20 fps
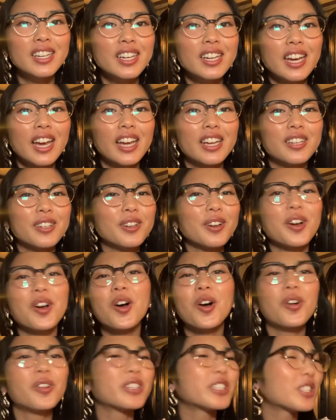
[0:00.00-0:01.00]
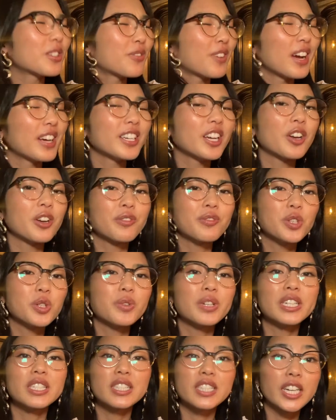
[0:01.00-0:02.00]
and only to find out a few
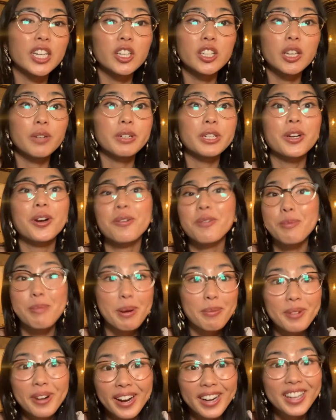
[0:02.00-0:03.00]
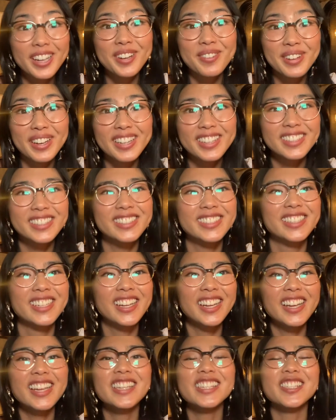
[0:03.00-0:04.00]
weeks later that we don't remember any of it.
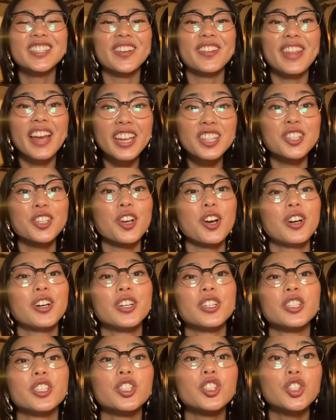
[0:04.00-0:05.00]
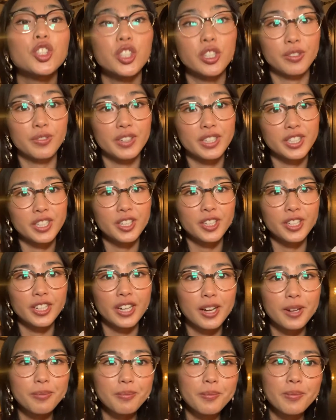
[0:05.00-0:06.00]
So that's called surface
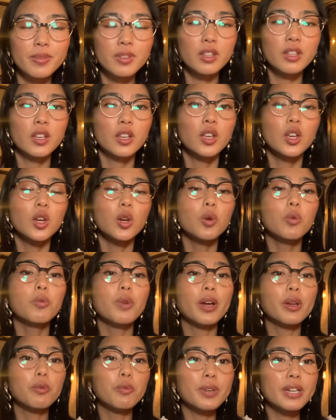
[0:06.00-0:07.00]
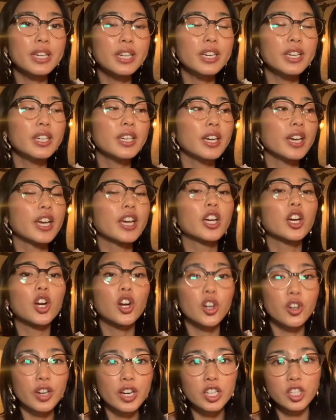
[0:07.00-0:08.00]
learning. When we
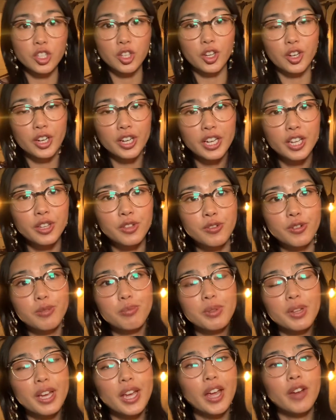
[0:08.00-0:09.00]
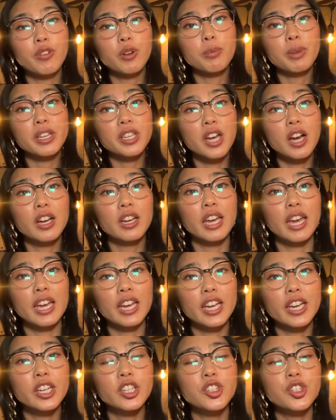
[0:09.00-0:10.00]
encourage learning through play from a young
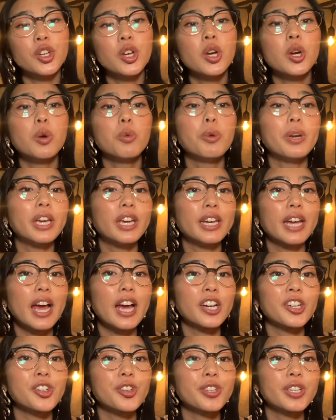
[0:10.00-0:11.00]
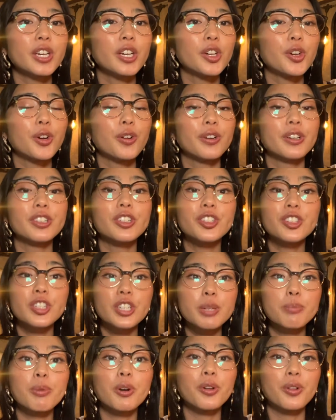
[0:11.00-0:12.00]
age, we can actually encourage
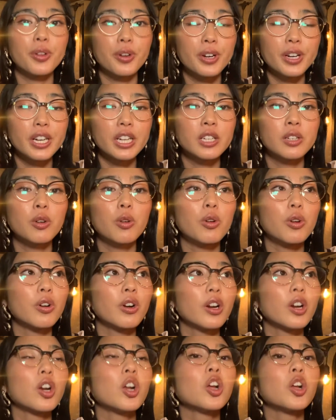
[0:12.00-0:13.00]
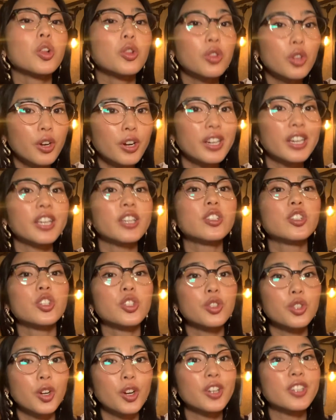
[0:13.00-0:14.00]
deeper learning or learning to
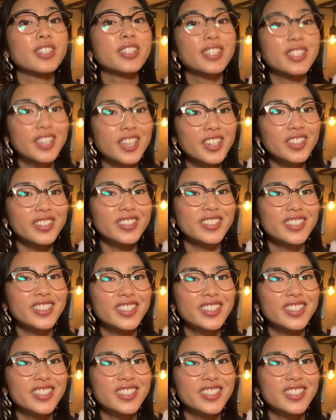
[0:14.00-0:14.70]
learn skills.